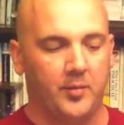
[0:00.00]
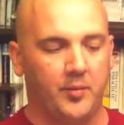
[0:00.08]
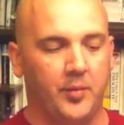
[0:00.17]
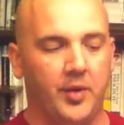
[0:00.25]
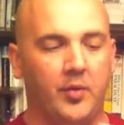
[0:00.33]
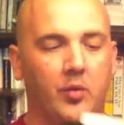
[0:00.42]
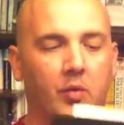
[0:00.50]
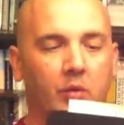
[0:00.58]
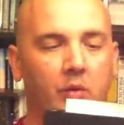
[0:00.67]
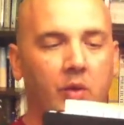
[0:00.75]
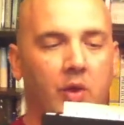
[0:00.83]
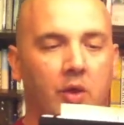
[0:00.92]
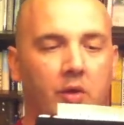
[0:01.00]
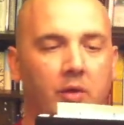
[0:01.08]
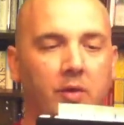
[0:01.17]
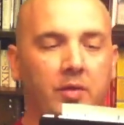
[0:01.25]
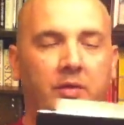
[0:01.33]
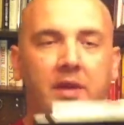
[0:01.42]
But
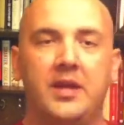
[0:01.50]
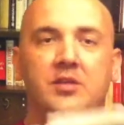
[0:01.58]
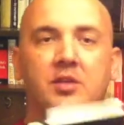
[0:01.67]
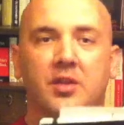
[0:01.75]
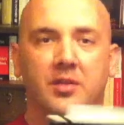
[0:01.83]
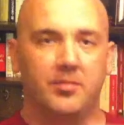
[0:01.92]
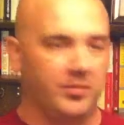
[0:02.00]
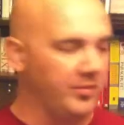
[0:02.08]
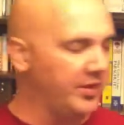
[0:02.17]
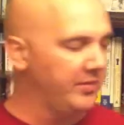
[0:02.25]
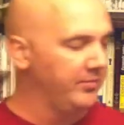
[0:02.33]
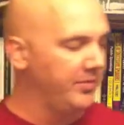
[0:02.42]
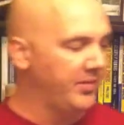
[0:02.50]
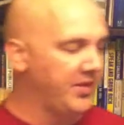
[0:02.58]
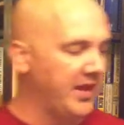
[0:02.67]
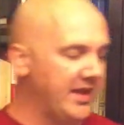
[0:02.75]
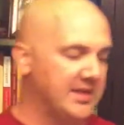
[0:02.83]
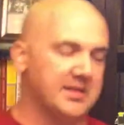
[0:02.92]
these are
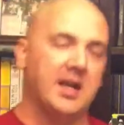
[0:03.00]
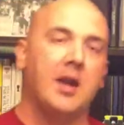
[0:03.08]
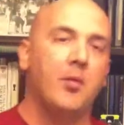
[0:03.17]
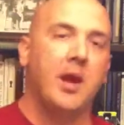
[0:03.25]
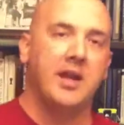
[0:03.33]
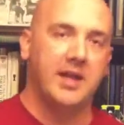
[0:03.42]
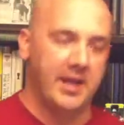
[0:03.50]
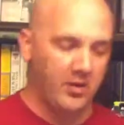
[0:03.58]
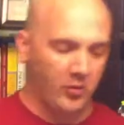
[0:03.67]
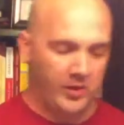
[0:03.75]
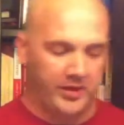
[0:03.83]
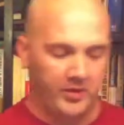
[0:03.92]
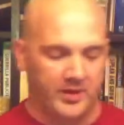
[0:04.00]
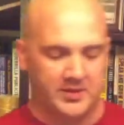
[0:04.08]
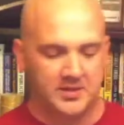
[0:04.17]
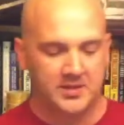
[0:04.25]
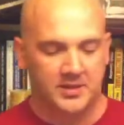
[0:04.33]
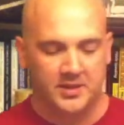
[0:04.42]
things that I write down, whether
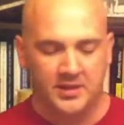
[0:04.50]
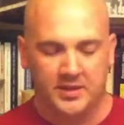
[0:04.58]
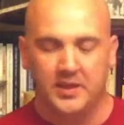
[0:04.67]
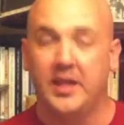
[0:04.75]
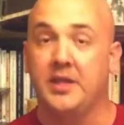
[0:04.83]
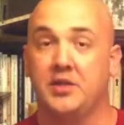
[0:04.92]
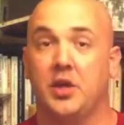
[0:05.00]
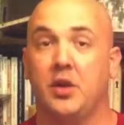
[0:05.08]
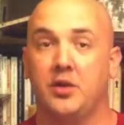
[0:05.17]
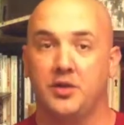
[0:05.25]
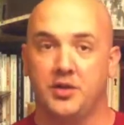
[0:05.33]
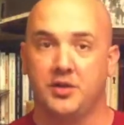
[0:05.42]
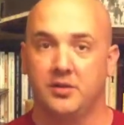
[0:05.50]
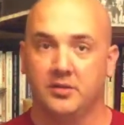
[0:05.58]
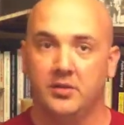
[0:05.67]
it's at church,